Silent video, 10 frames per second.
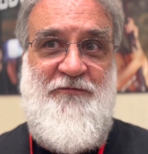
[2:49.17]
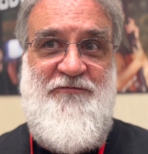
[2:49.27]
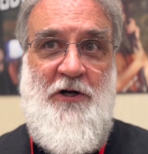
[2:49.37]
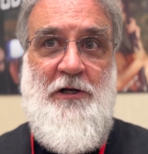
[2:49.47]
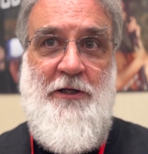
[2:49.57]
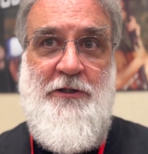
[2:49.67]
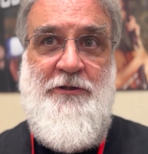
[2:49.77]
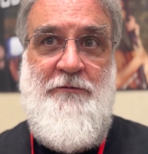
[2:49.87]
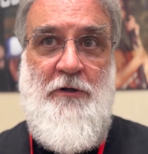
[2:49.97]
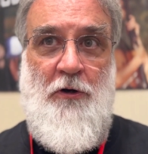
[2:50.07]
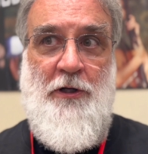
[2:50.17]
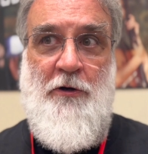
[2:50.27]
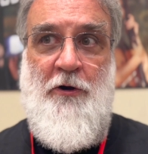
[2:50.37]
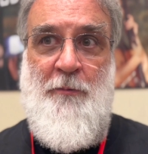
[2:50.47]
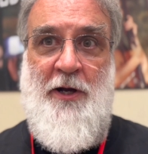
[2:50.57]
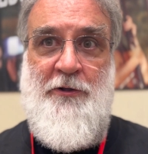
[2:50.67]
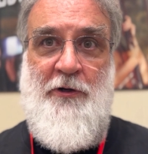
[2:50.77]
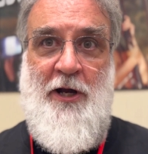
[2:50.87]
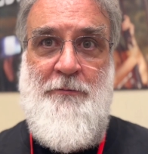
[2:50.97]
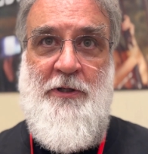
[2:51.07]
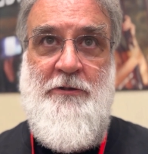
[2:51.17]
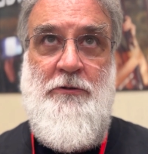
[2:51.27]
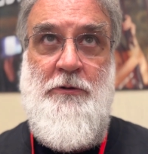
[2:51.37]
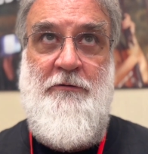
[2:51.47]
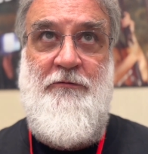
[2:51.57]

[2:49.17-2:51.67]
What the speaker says: fairly early on in my career, I'd been doing